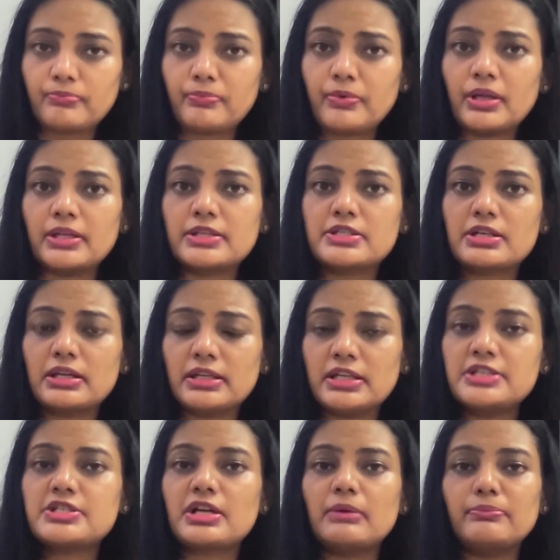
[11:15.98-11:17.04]

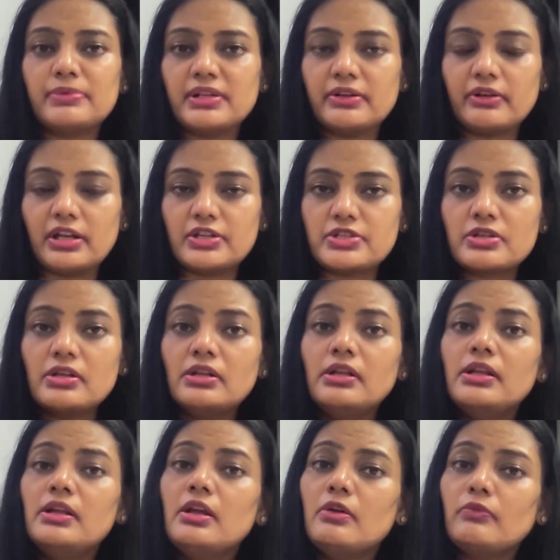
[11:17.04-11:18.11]
each company range.
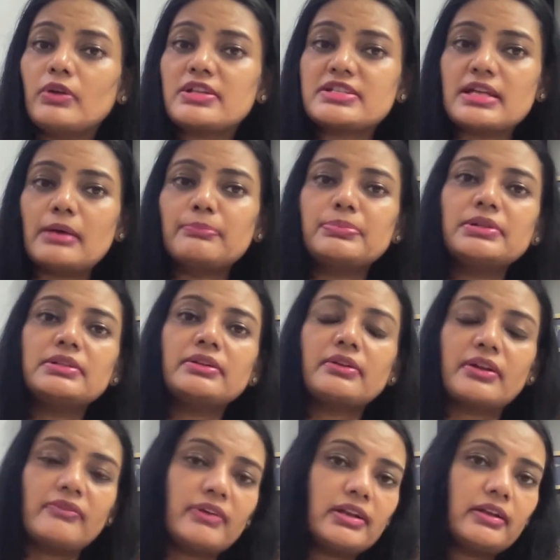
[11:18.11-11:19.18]
For example, the
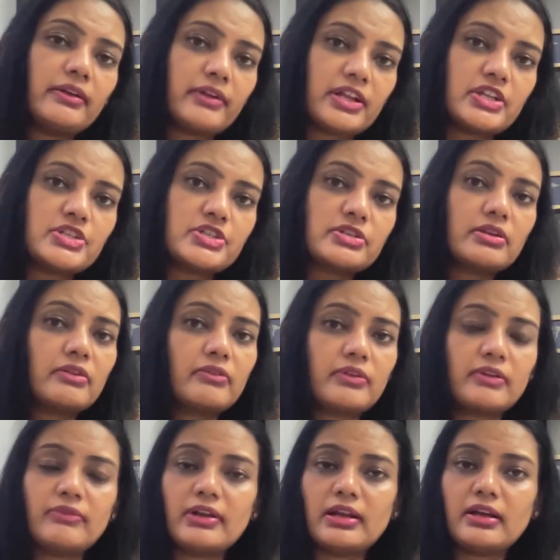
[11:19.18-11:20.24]
Rivella range,
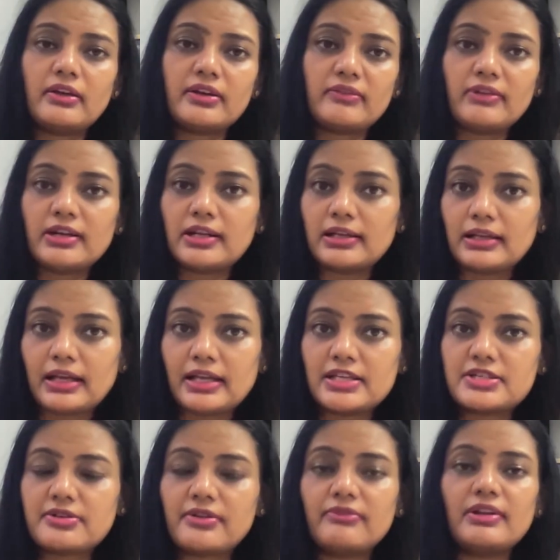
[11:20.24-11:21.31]
Rivella Light,
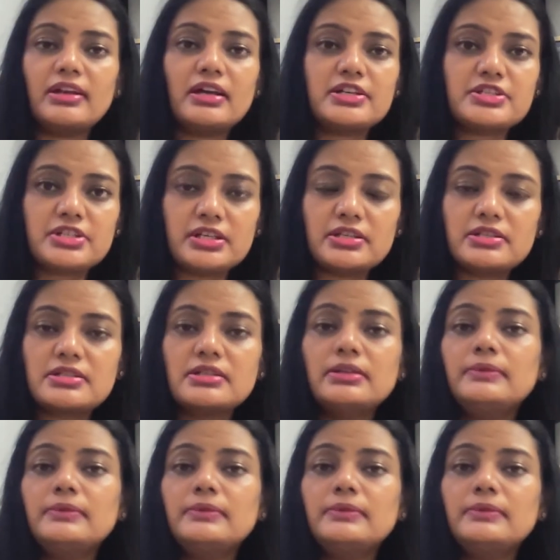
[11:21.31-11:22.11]
Rivella Tint.